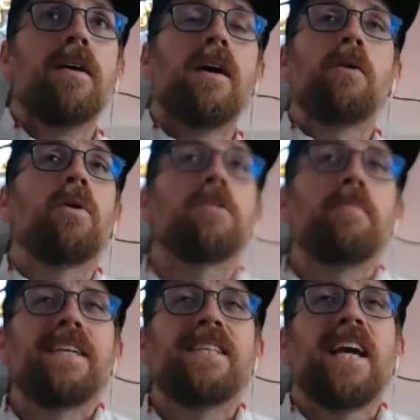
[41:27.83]
I worked
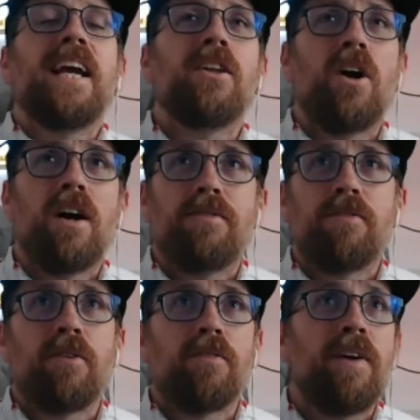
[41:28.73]
my tail off
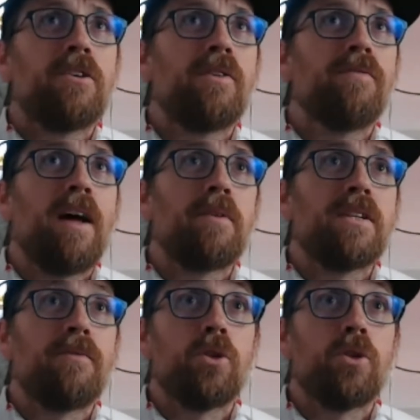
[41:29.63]
for doing family stuff.